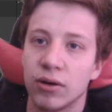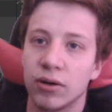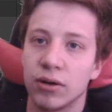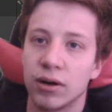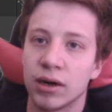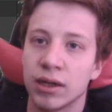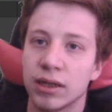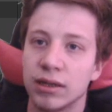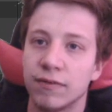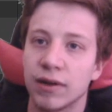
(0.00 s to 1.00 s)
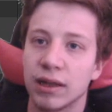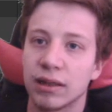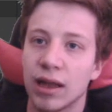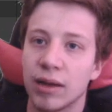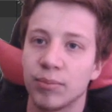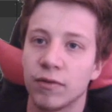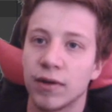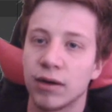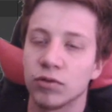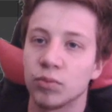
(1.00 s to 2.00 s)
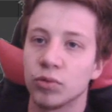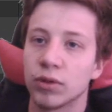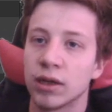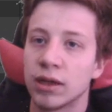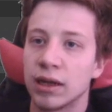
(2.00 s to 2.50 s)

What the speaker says: or different type of output.